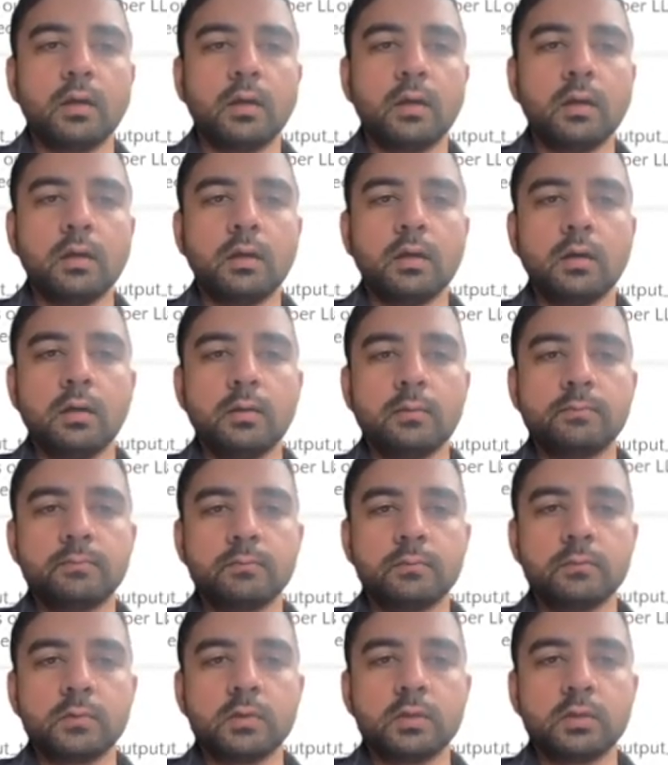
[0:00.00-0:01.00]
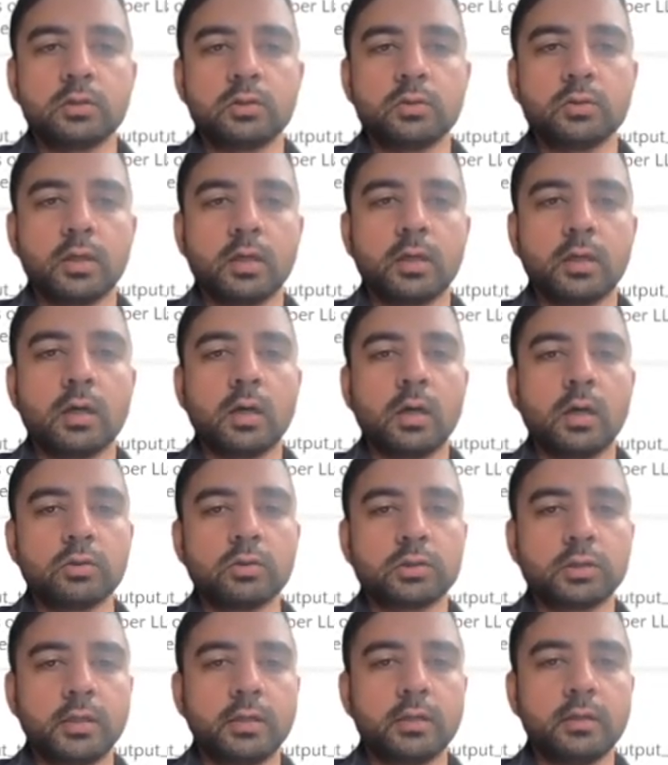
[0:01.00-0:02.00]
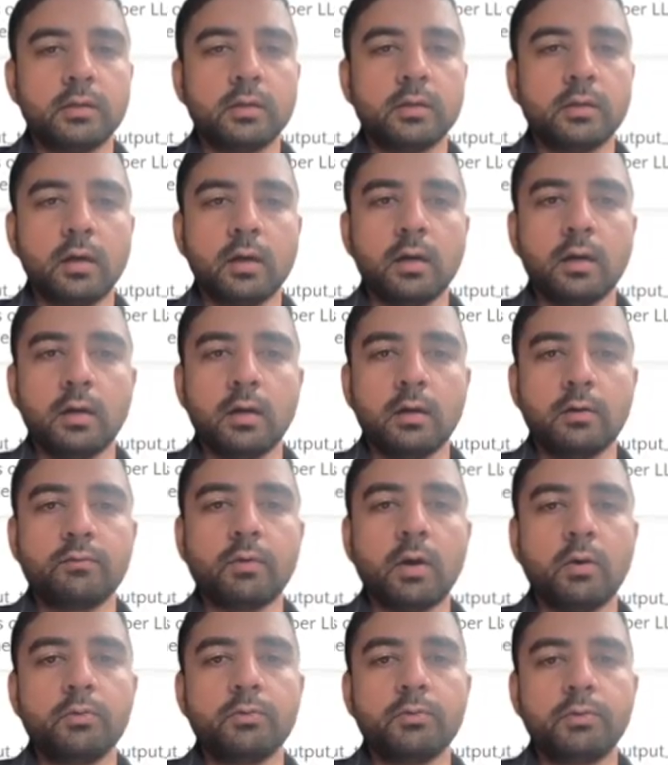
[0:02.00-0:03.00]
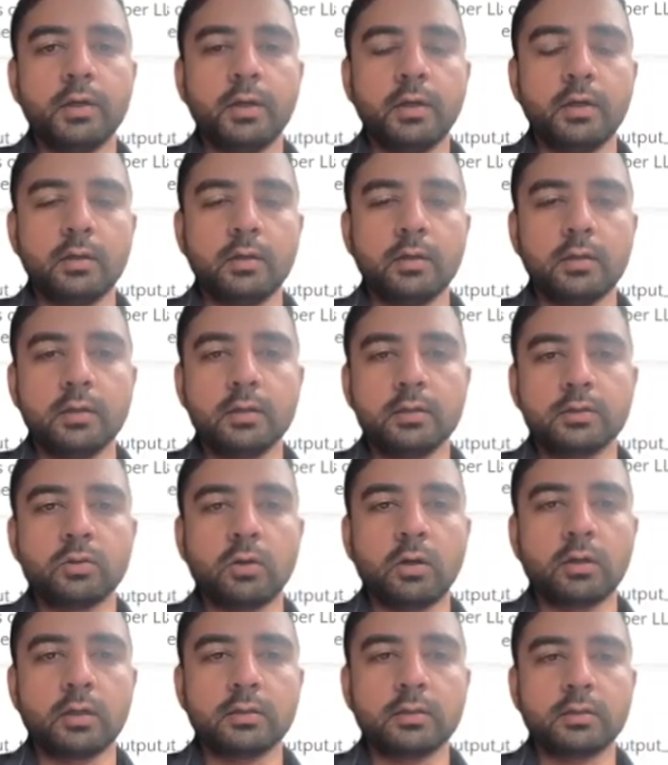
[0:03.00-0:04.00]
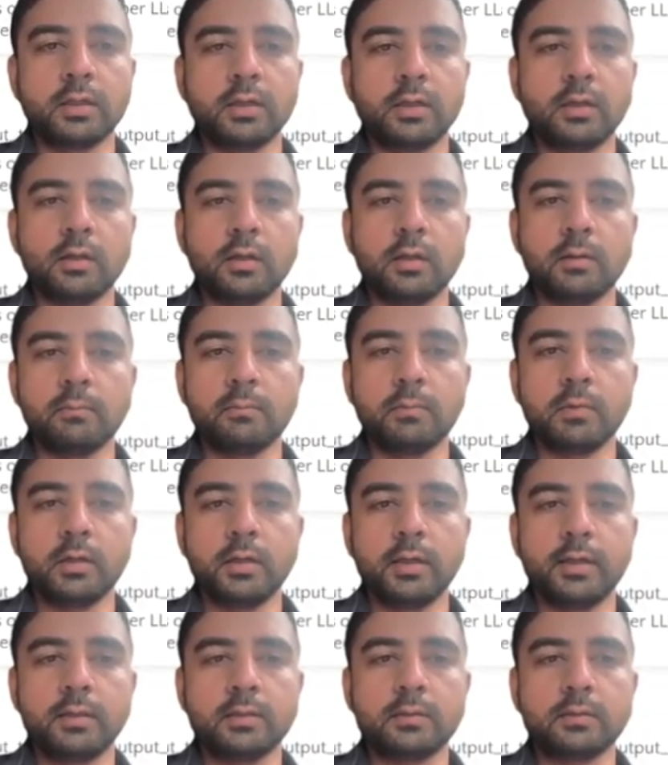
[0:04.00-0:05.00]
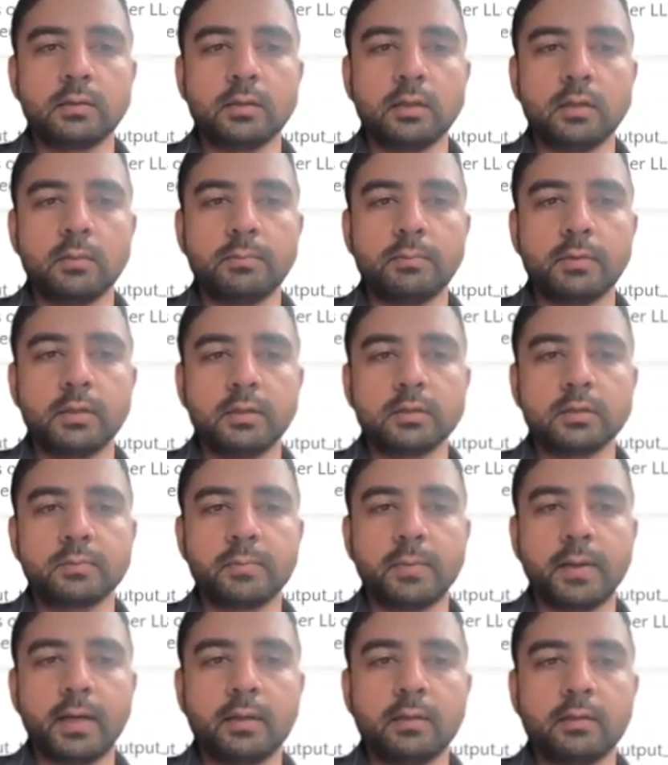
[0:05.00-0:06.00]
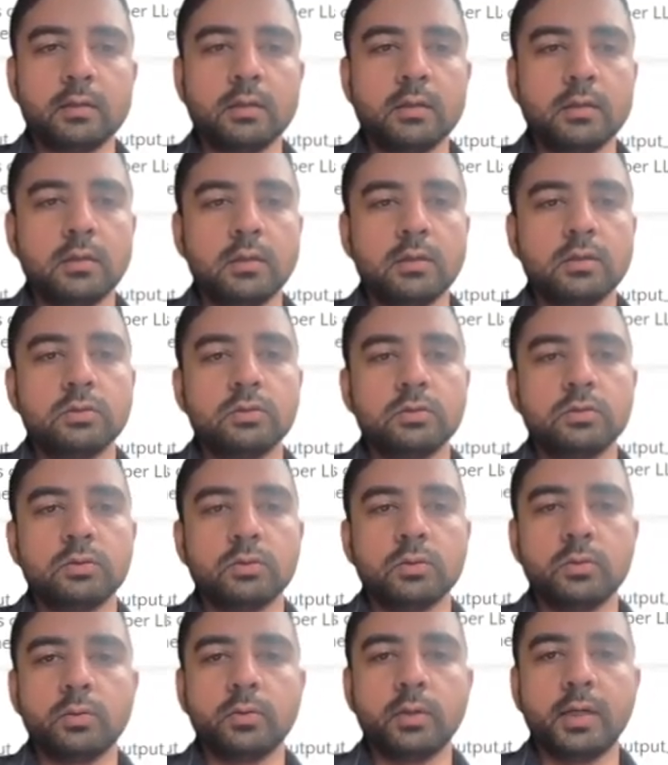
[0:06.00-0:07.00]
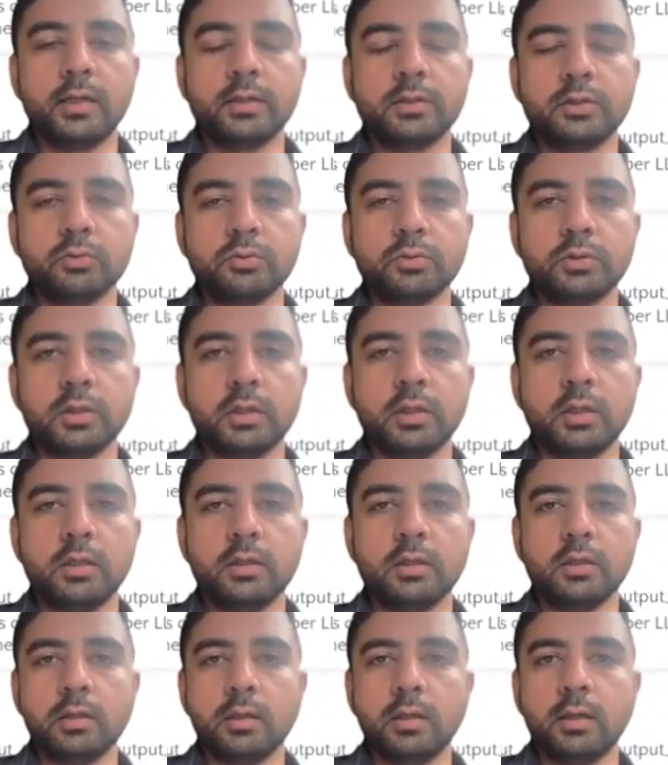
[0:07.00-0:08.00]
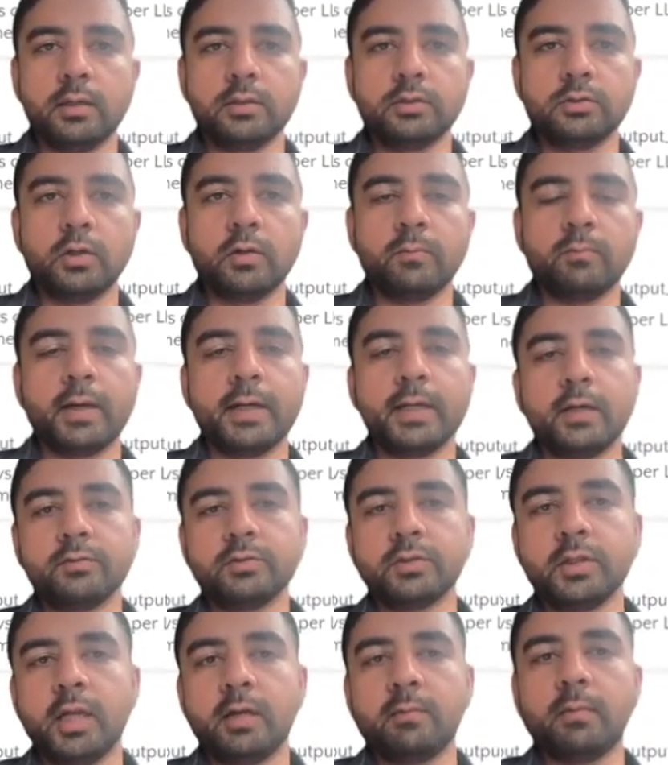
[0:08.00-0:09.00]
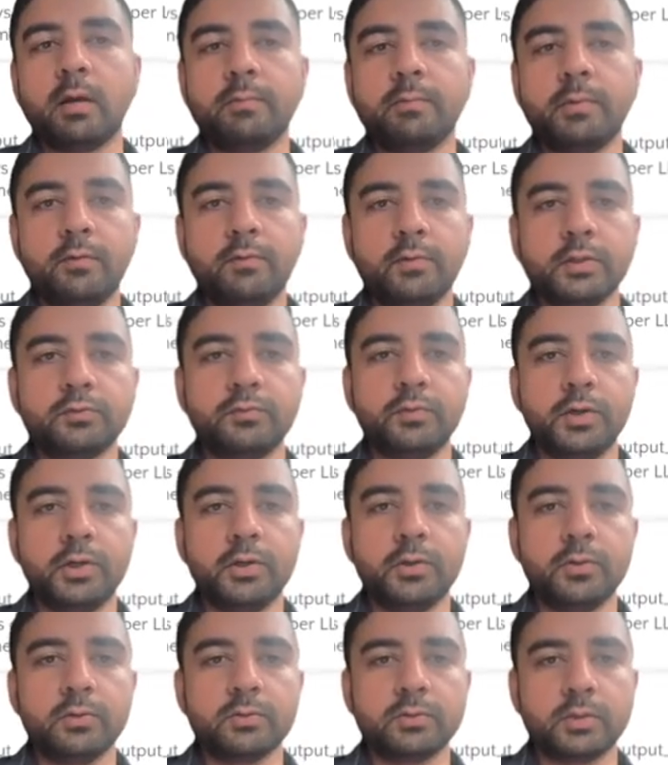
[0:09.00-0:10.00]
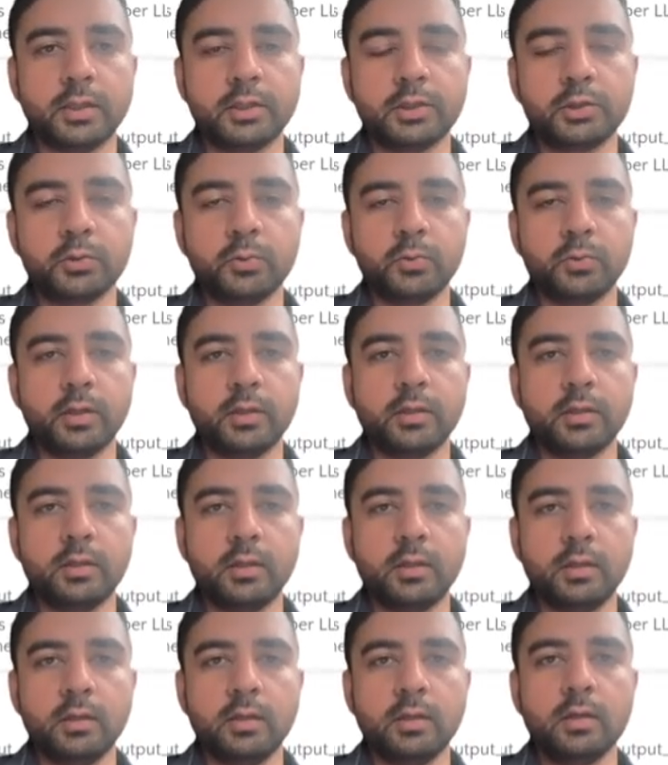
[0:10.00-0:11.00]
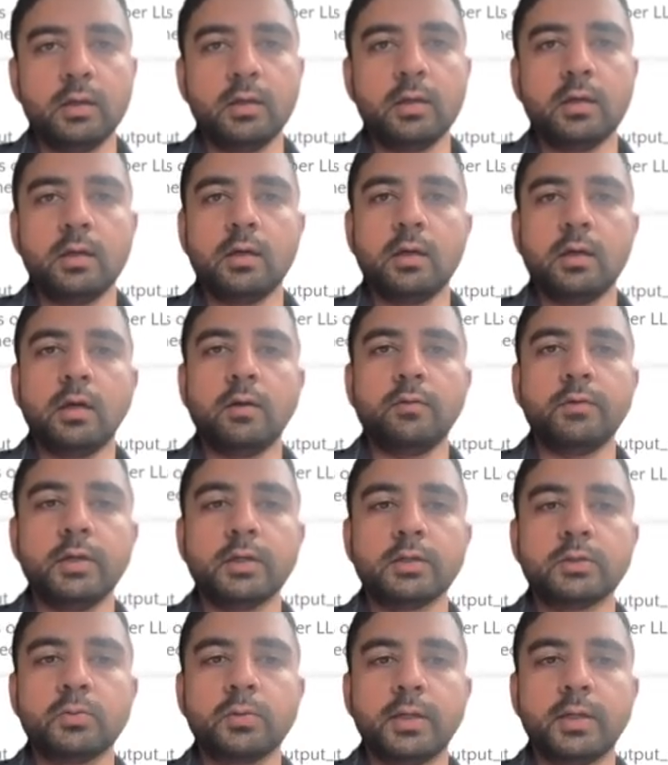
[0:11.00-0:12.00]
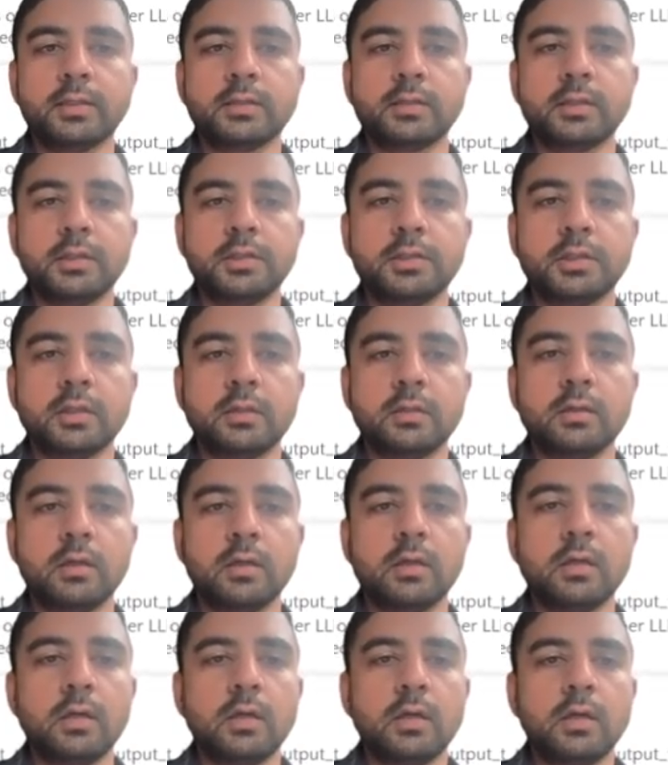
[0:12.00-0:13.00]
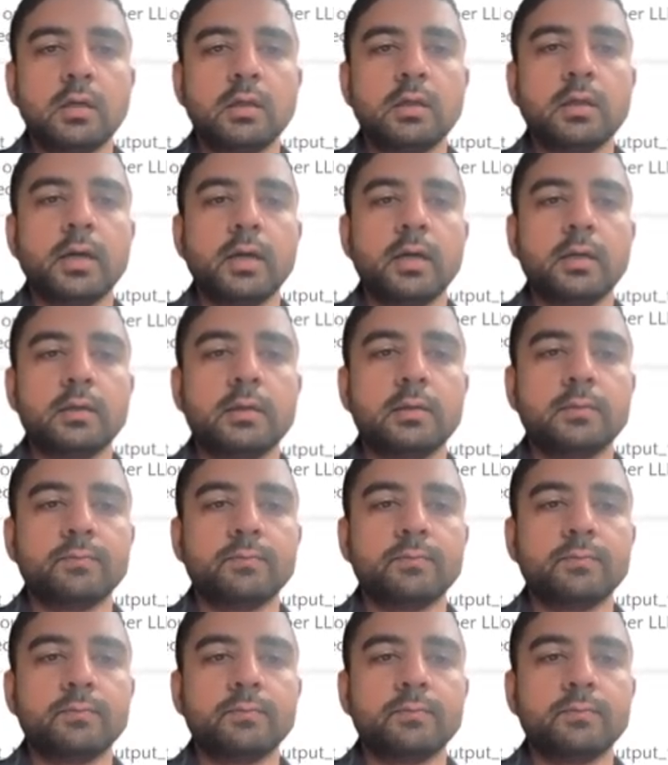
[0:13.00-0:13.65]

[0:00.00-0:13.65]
um, the cost in Foundry is not a single number, it's per span. So as you see, as you might have seen in my previous videos, I showed in the VS Code extension that